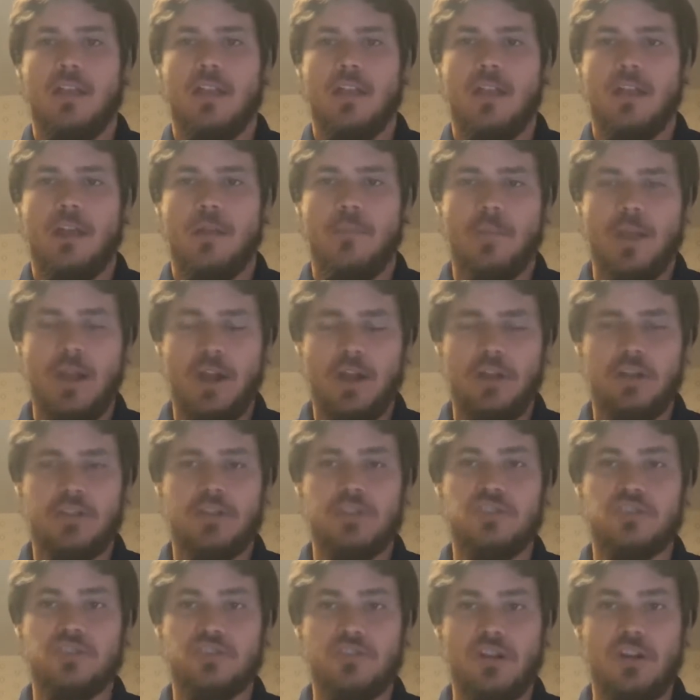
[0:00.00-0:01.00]
America
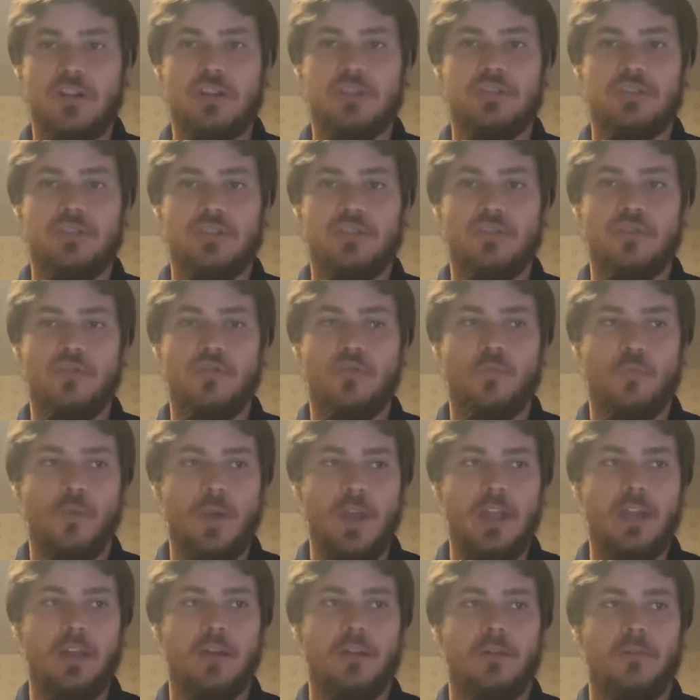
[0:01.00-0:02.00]
started to do
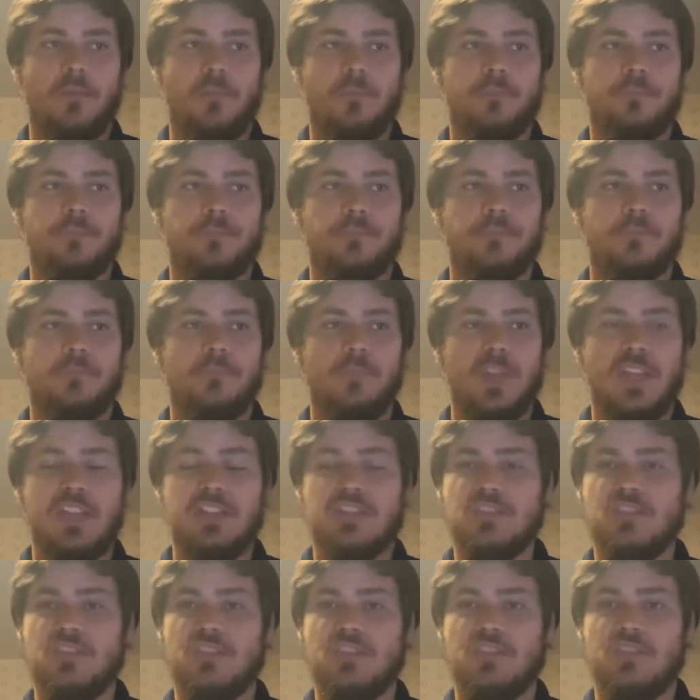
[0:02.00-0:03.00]
well.
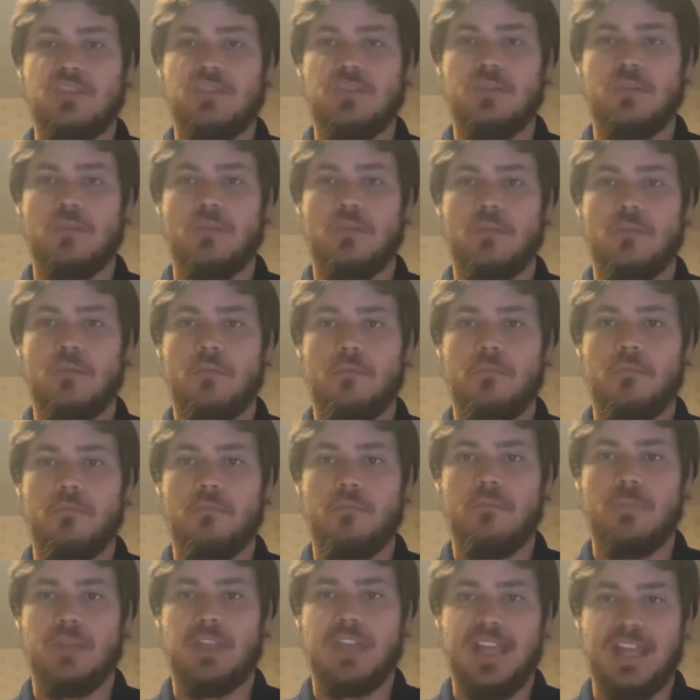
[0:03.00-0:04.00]
Business
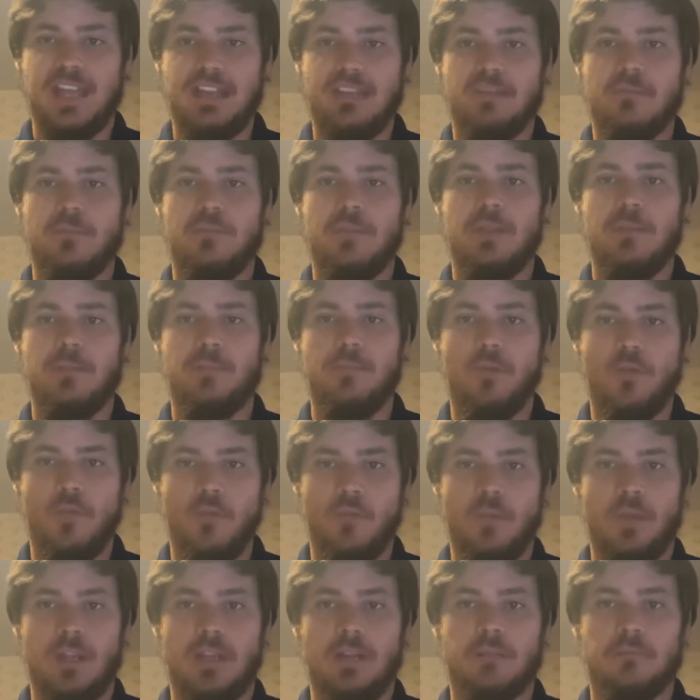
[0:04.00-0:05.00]
began to be
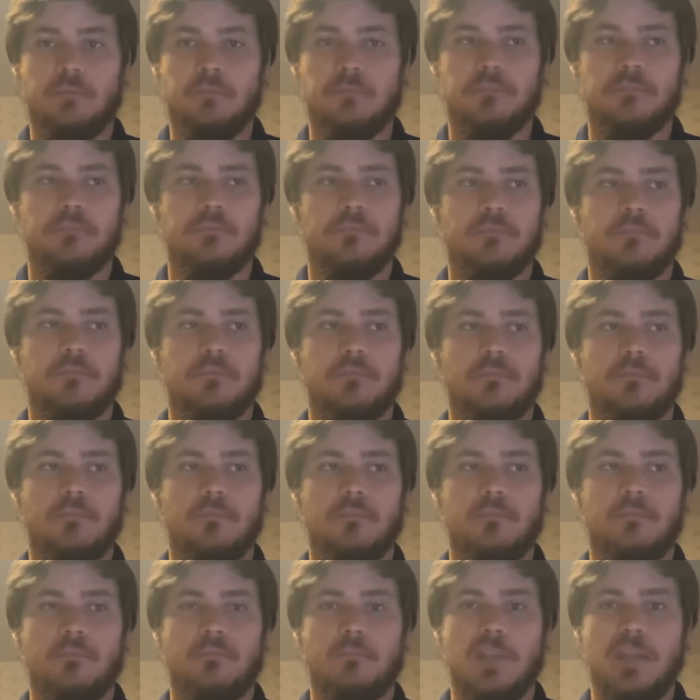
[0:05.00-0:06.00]
booming.
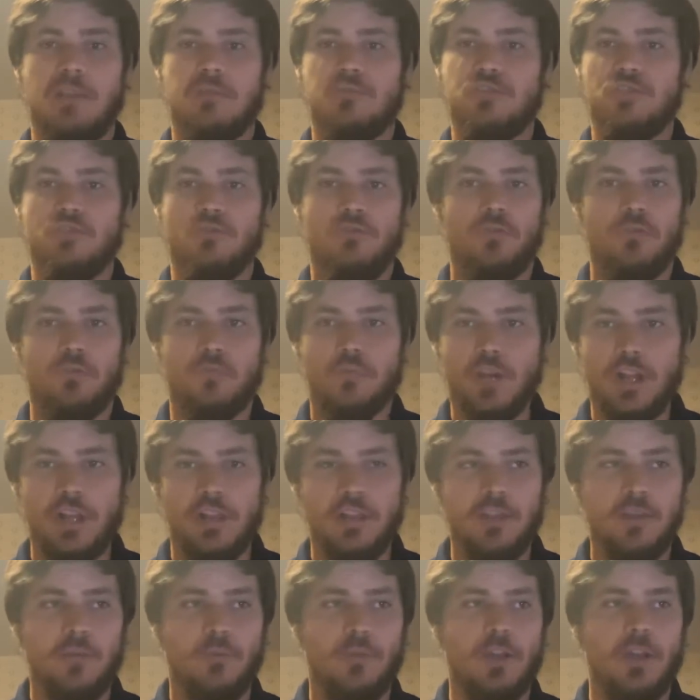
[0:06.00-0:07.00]
It was doing
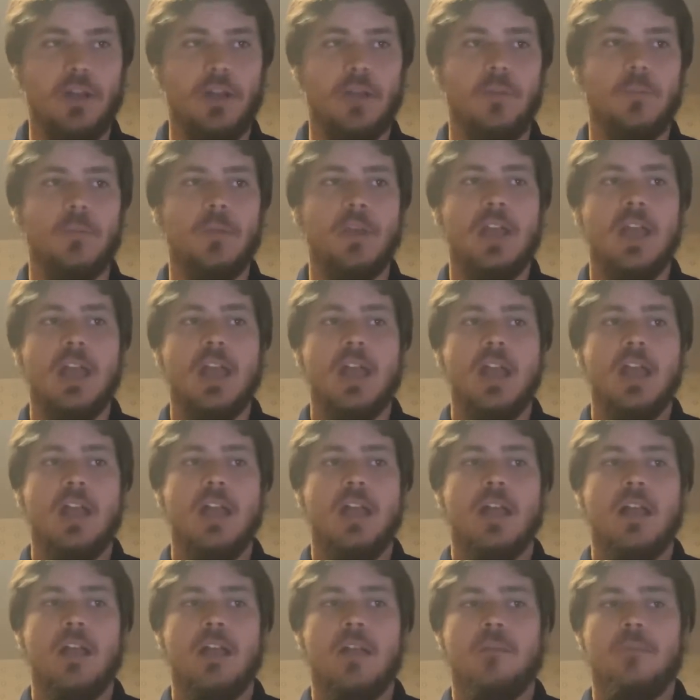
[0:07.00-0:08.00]
really well.
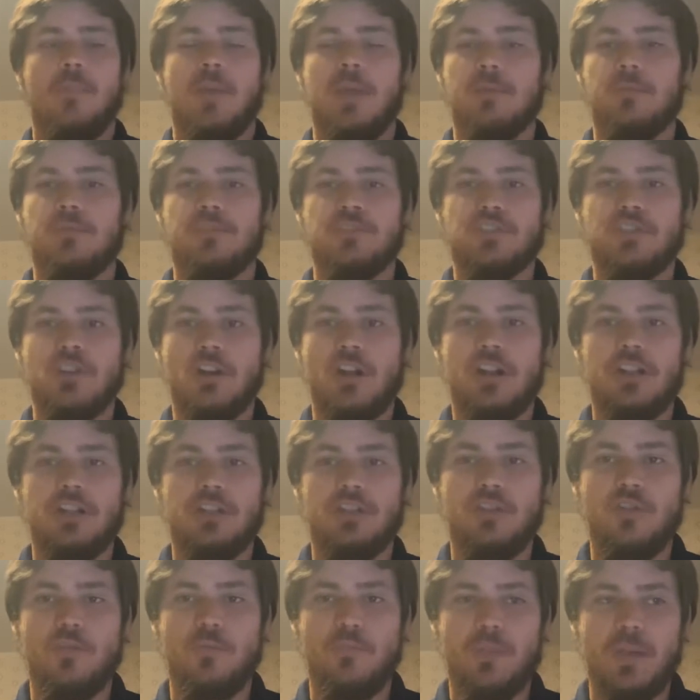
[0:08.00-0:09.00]
People started
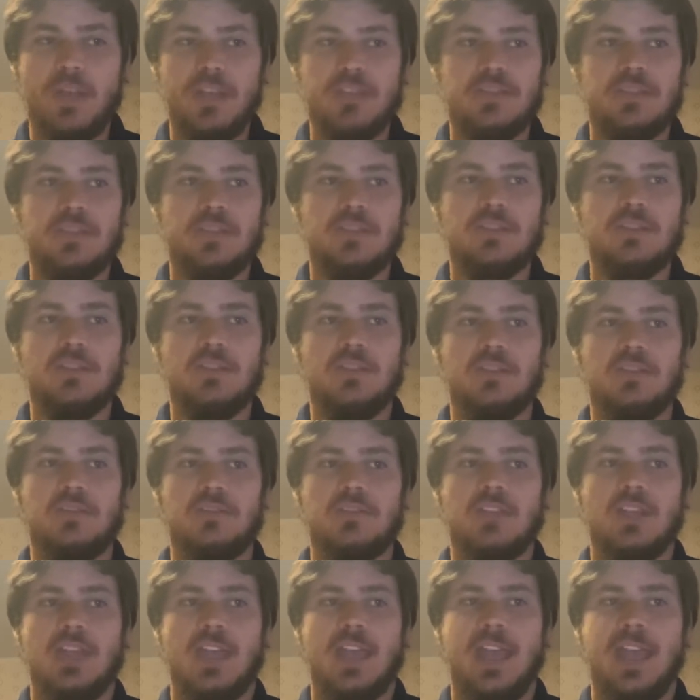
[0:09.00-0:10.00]
new
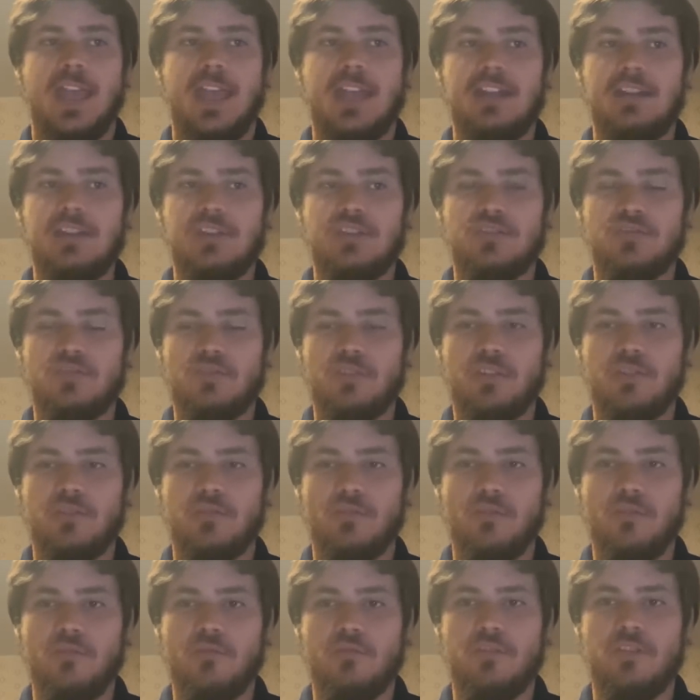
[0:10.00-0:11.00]
businesses. Industry
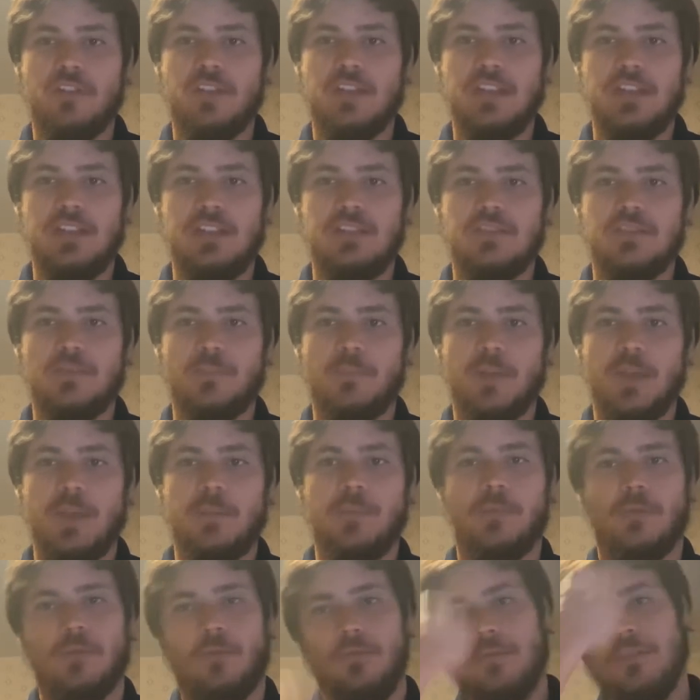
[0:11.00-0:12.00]
grew to the needs of
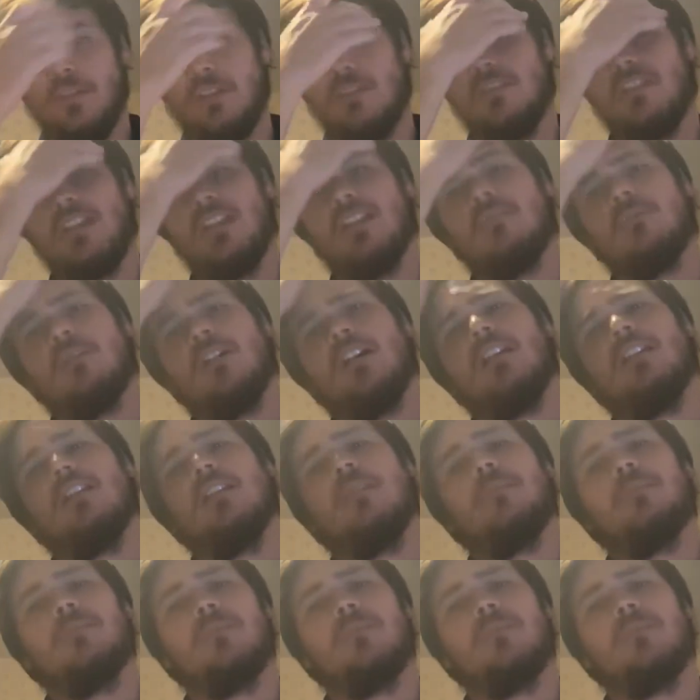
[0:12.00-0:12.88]
people. You think about it.